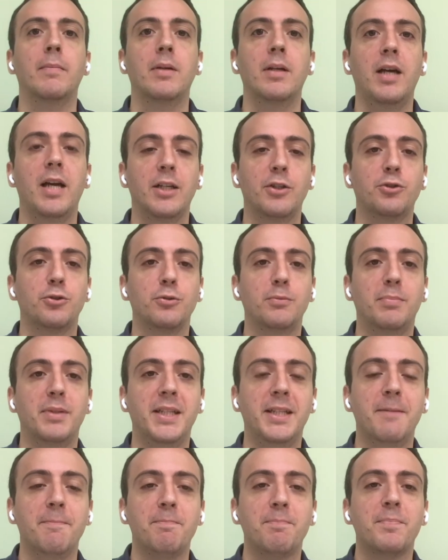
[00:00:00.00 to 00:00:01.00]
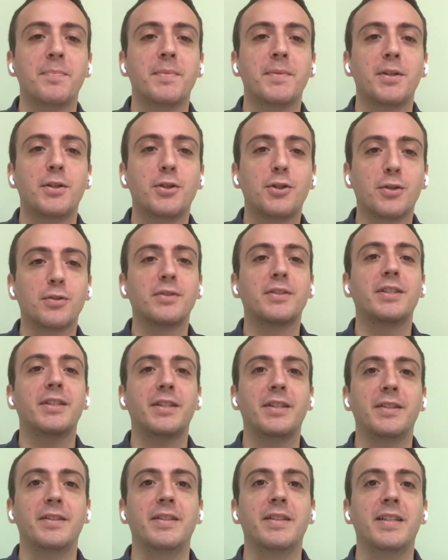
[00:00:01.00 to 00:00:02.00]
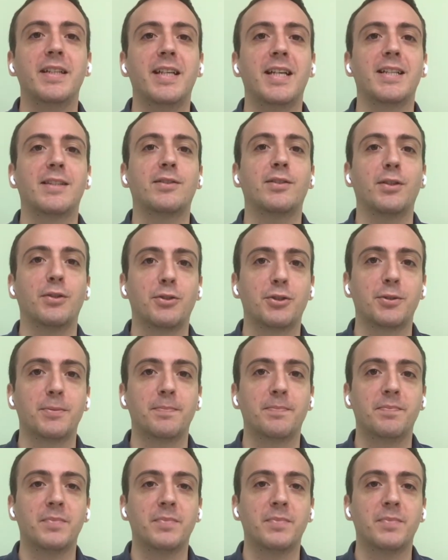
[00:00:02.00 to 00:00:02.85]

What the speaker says: and should be considered as such.